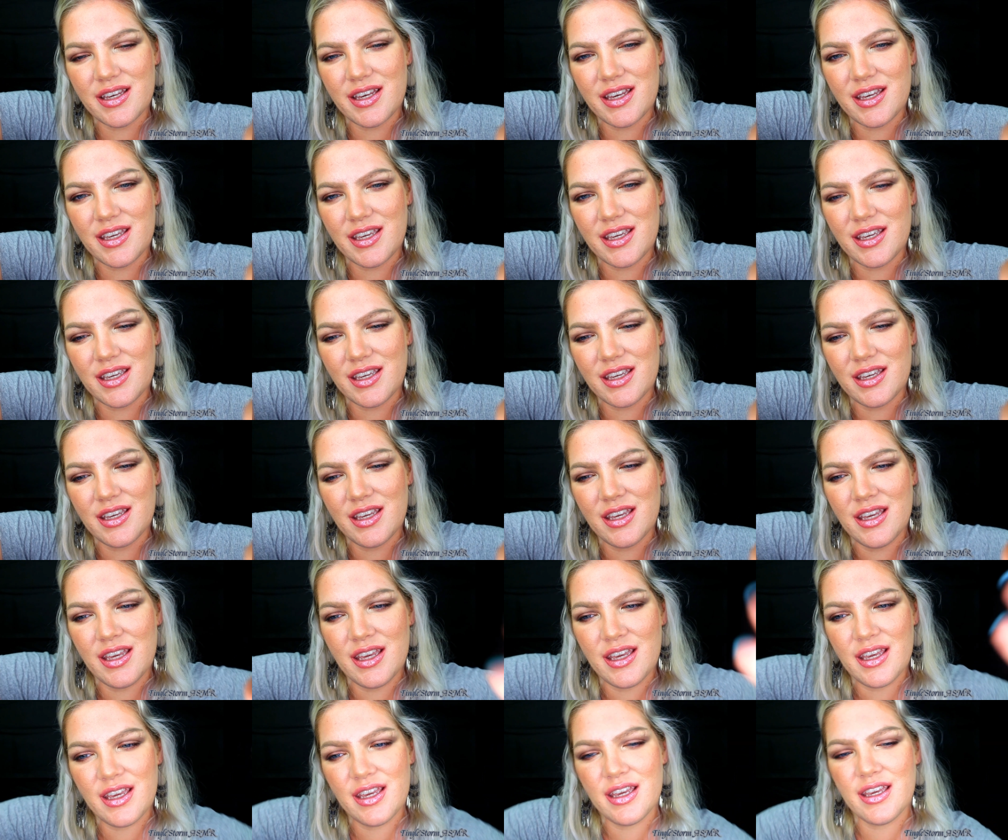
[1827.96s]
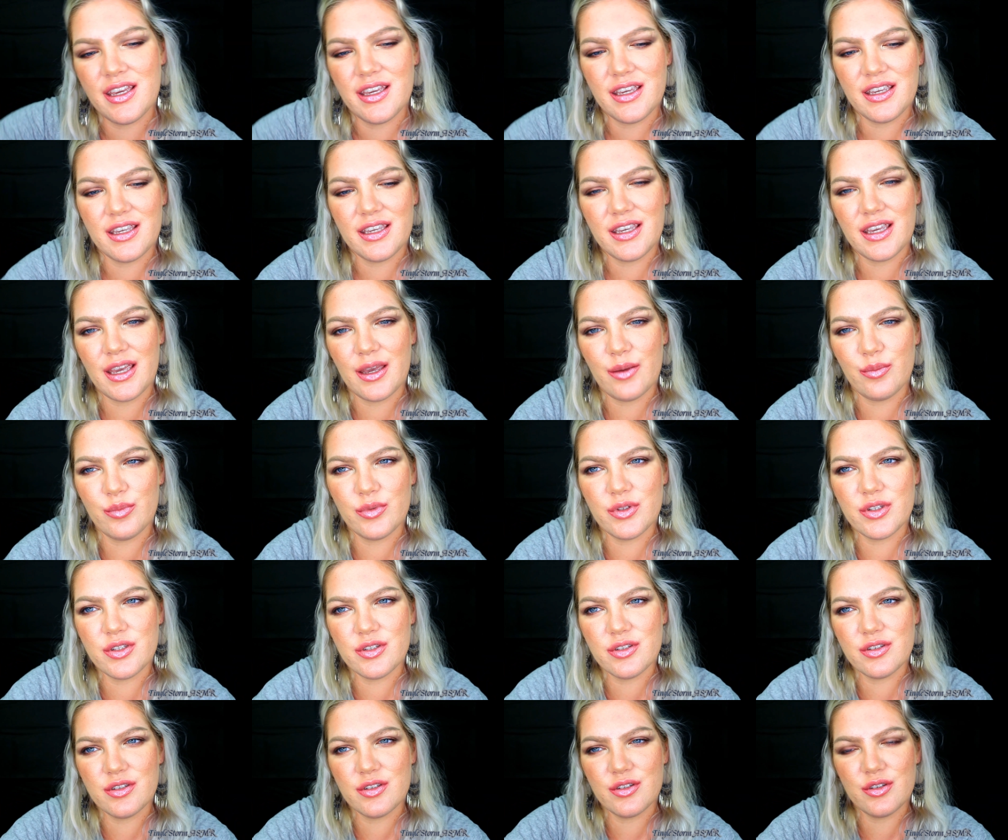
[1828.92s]
I
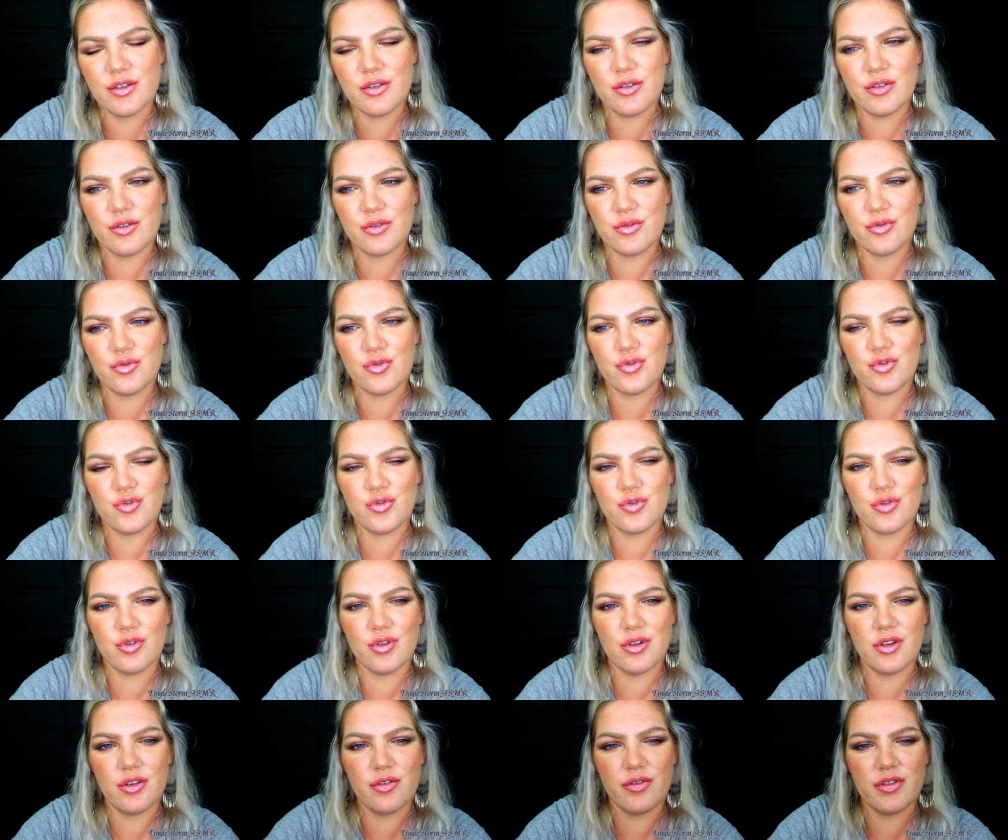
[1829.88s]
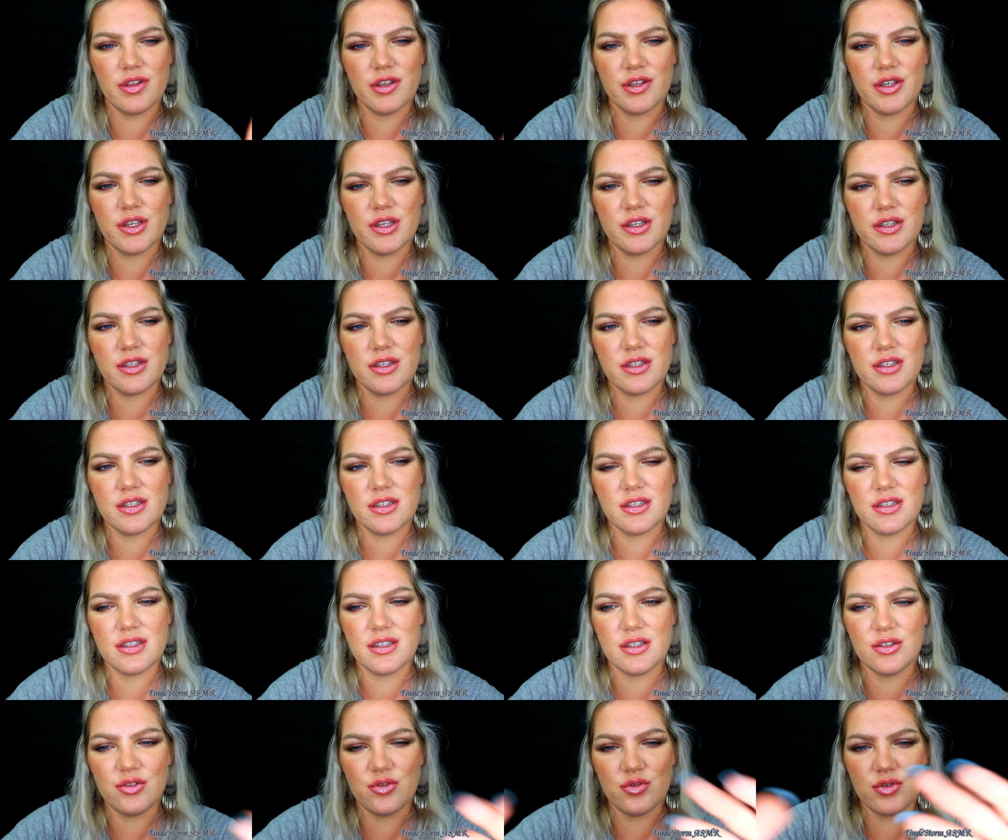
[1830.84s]
kept control of the
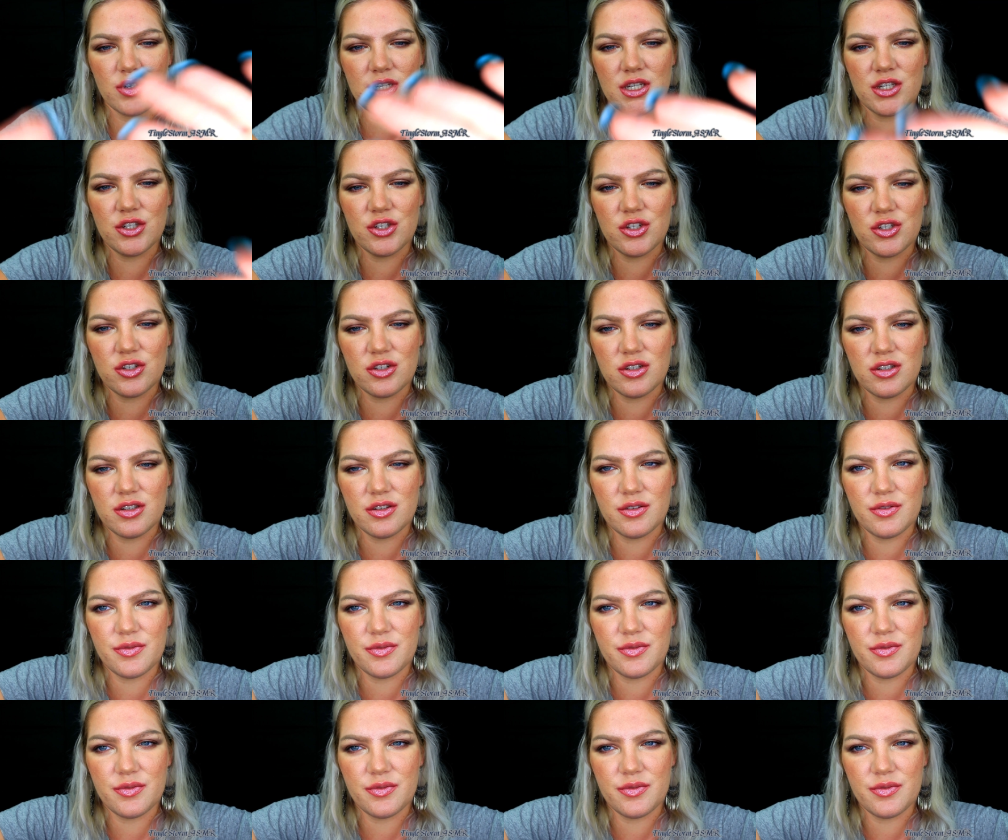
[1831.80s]
situation.